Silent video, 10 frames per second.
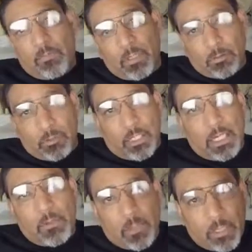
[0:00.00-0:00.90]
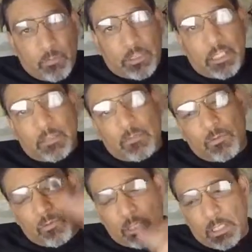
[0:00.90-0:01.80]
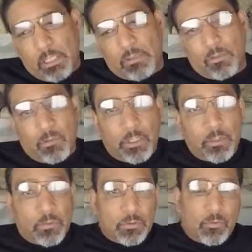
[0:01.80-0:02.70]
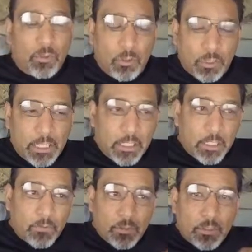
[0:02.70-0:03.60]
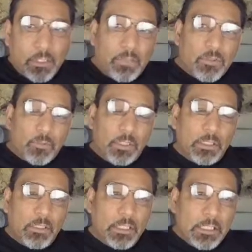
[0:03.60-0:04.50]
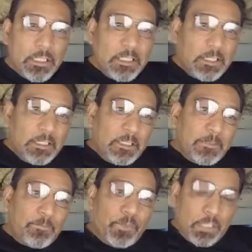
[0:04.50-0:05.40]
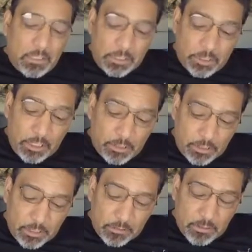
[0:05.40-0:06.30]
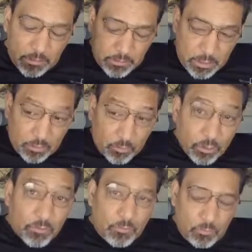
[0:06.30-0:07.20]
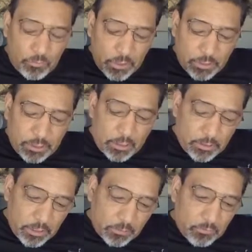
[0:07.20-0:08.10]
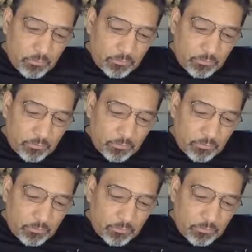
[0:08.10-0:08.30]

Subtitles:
but to the highway that would take them to the to where Kennedy was going to give a speech. They changed it according to the movie. They changed it